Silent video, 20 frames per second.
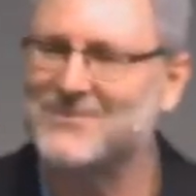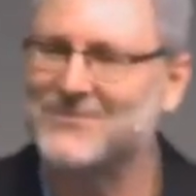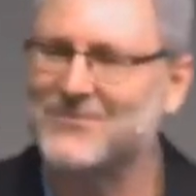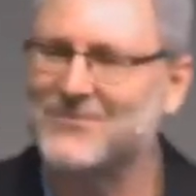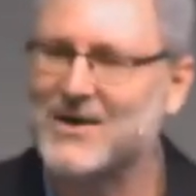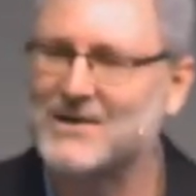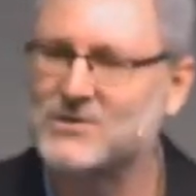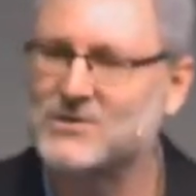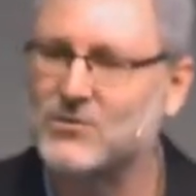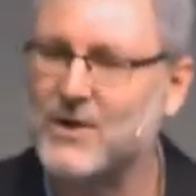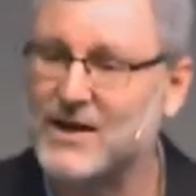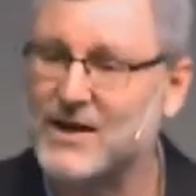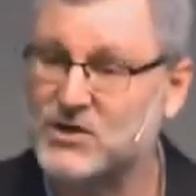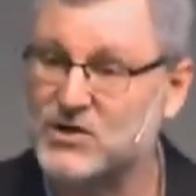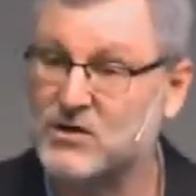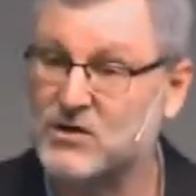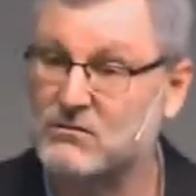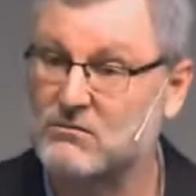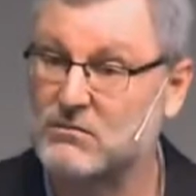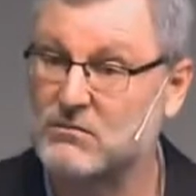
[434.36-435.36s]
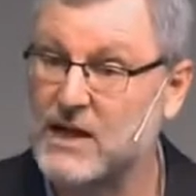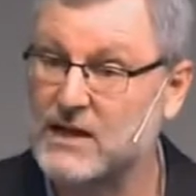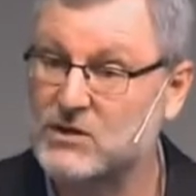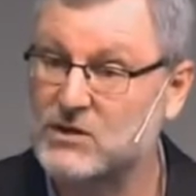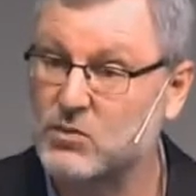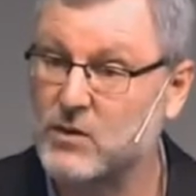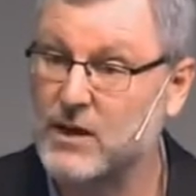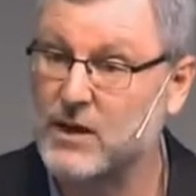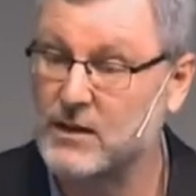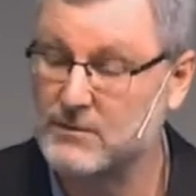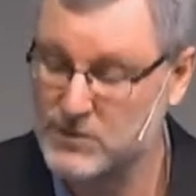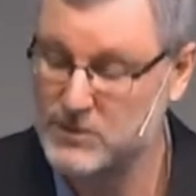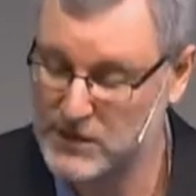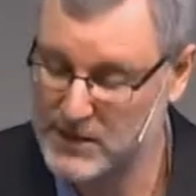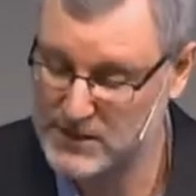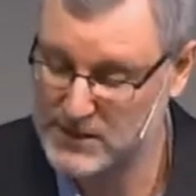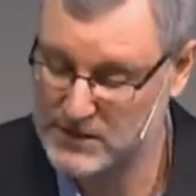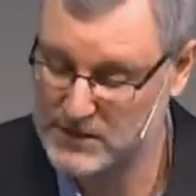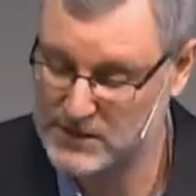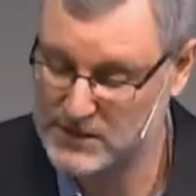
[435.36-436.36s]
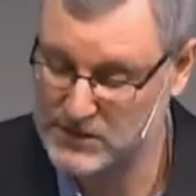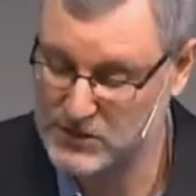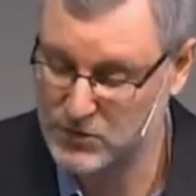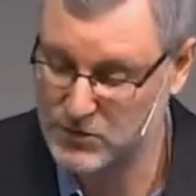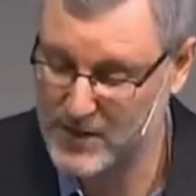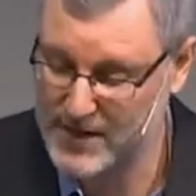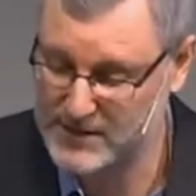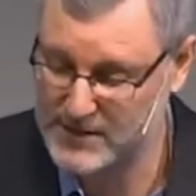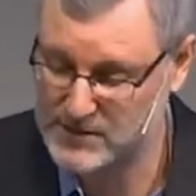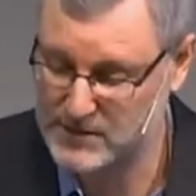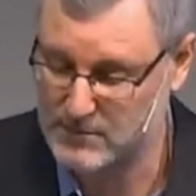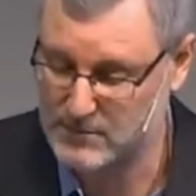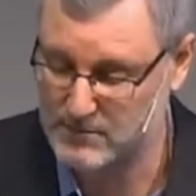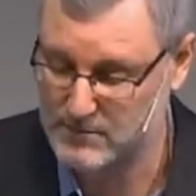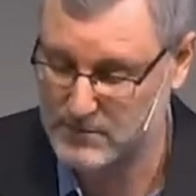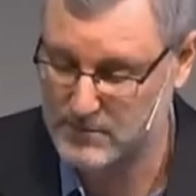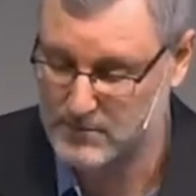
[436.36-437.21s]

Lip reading: resurrection. That's where Jesus directs them.